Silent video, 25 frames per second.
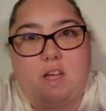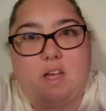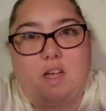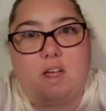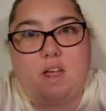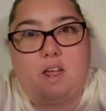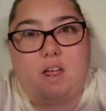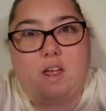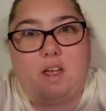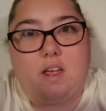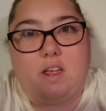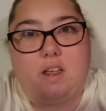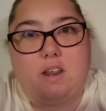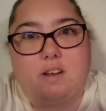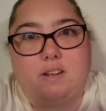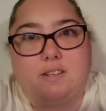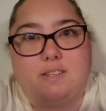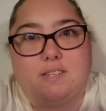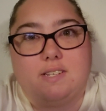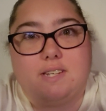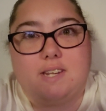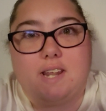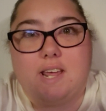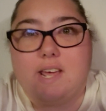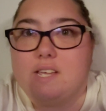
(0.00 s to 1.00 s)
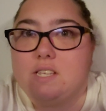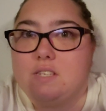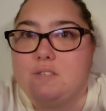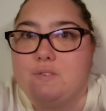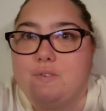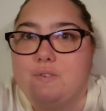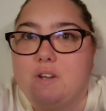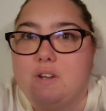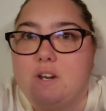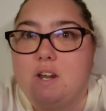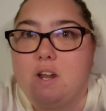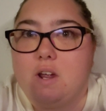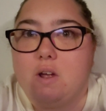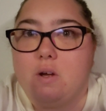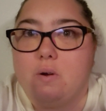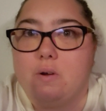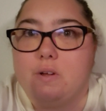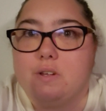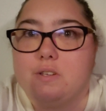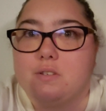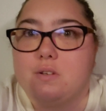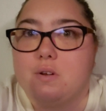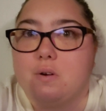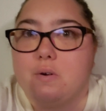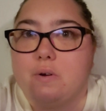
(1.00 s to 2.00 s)
and today's video
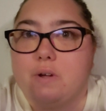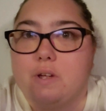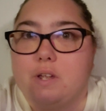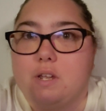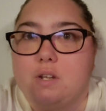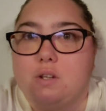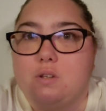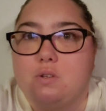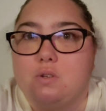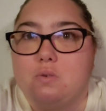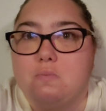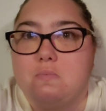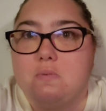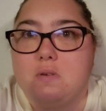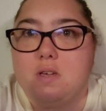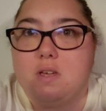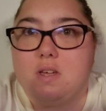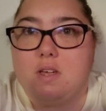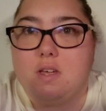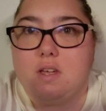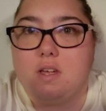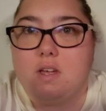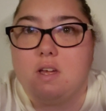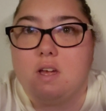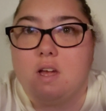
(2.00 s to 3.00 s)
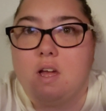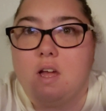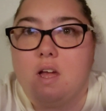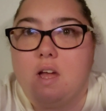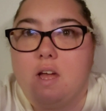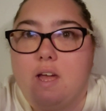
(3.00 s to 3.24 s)
is going to be